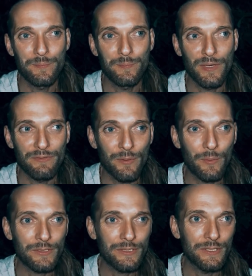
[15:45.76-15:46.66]
But if you
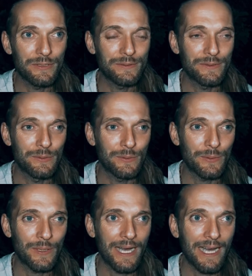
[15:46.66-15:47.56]
want to
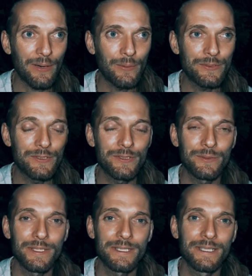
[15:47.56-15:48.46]
know how to
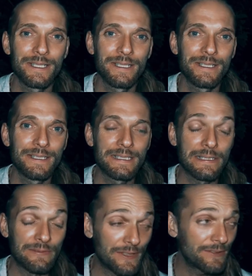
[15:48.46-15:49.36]
do it,
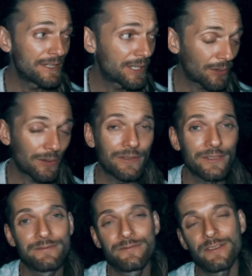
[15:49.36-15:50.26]
the very core,
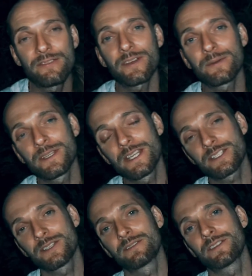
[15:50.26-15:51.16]
the very
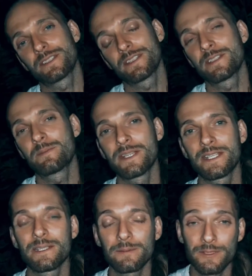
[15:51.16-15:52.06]
foundation of it is
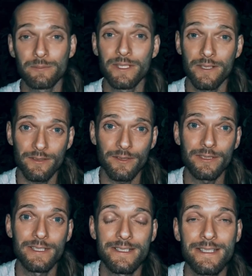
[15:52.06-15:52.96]
being able to be in a
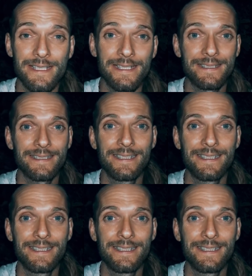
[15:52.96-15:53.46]
thoughtless state.